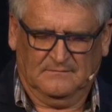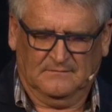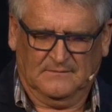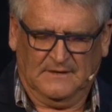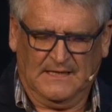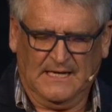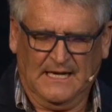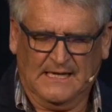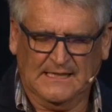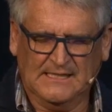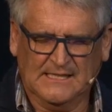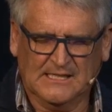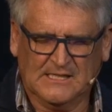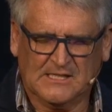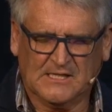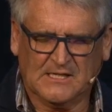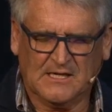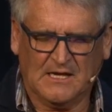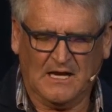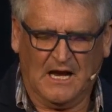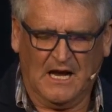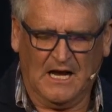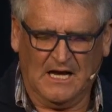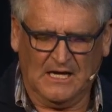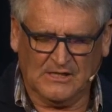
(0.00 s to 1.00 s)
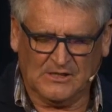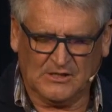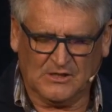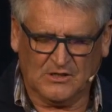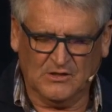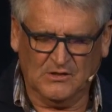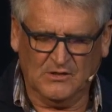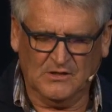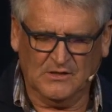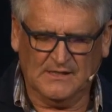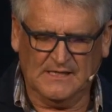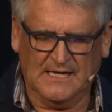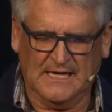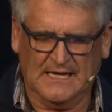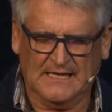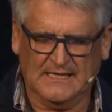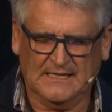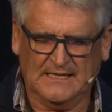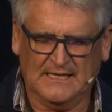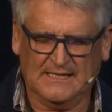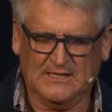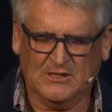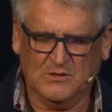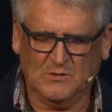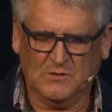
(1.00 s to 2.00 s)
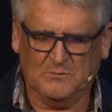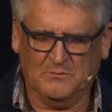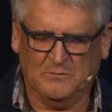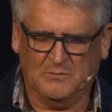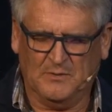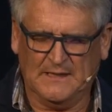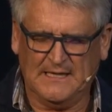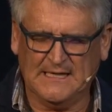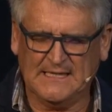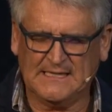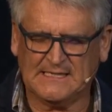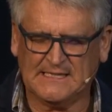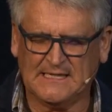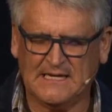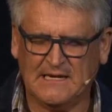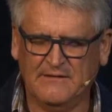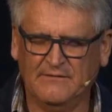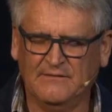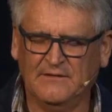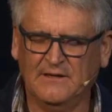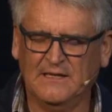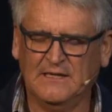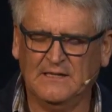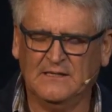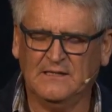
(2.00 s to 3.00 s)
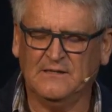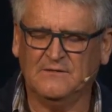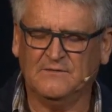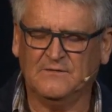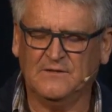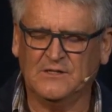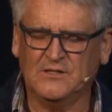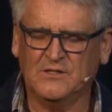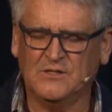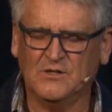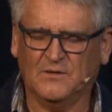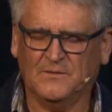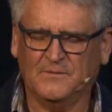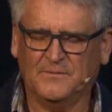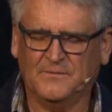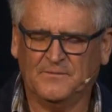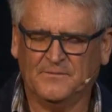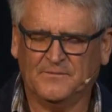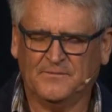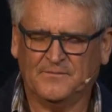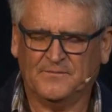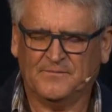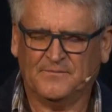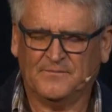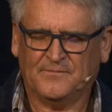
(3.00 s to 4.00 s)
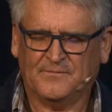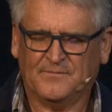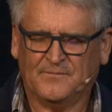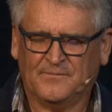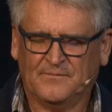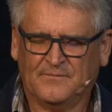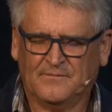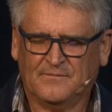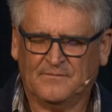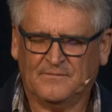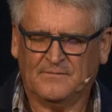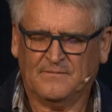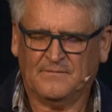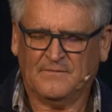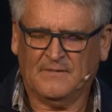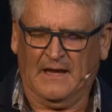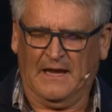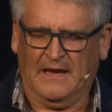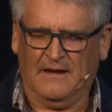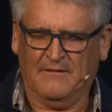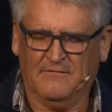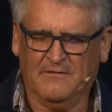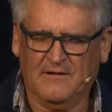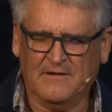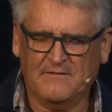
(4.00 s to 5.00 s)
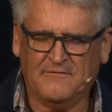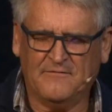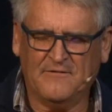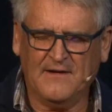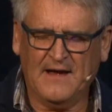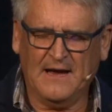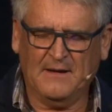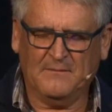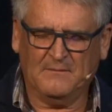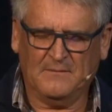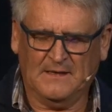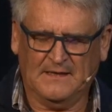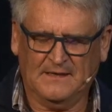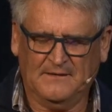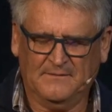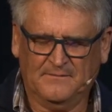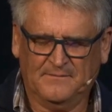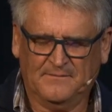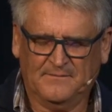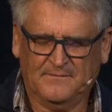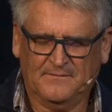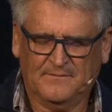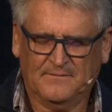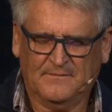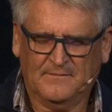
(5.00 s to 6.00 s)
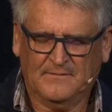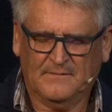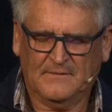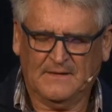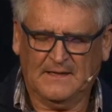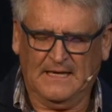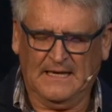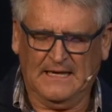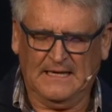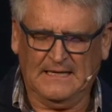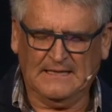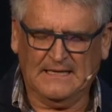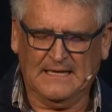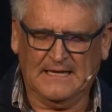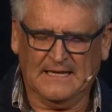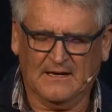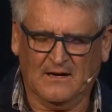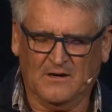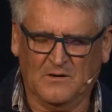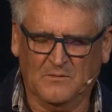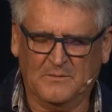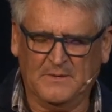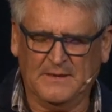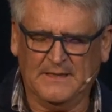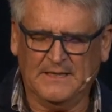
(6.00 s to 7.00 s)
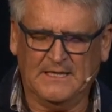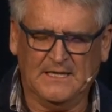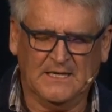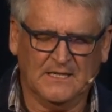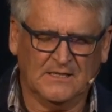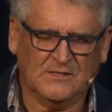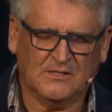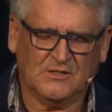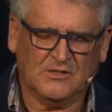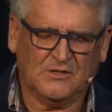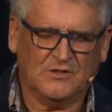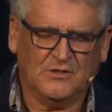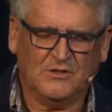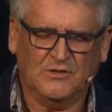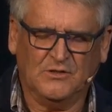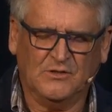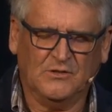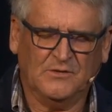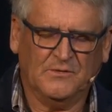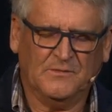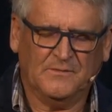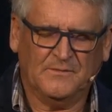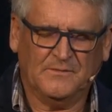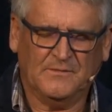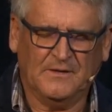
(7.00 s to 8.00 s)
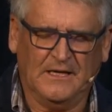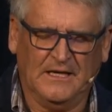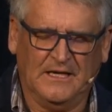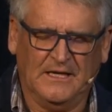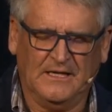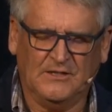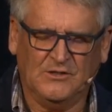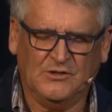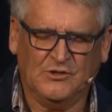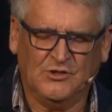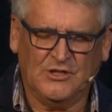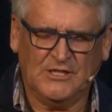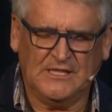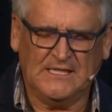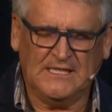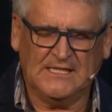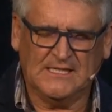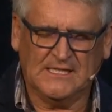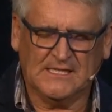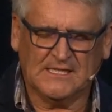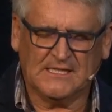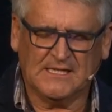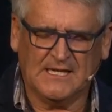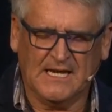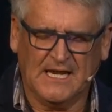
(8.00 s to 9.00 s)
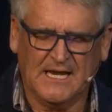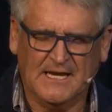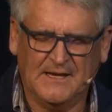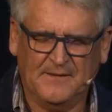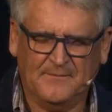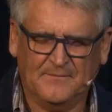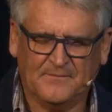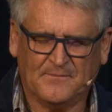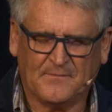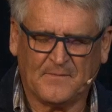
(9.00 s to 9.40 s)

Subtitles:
And I just ask you today that you would bless every individual, every family in their obedience to you. In Jesus' name.